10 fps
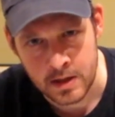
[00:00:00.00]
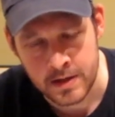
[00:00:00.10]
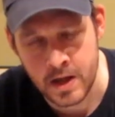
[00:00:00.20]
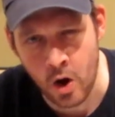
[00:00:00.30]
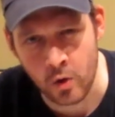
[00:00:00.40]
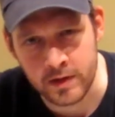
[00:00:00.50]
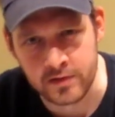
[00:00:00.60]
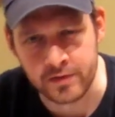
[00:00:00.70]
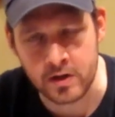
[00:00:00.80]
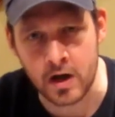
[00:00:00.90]
The only
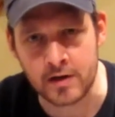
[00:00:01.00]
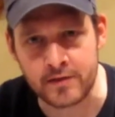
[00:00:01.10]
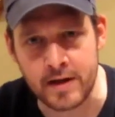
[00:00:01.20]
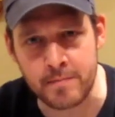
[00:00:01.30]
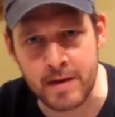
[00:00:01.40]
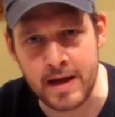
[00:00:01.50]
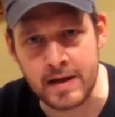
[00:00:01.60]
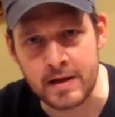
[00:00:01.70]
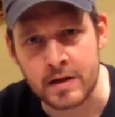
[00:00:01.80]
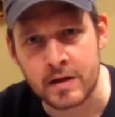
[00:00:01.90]
cigars that
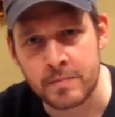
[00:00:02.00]
may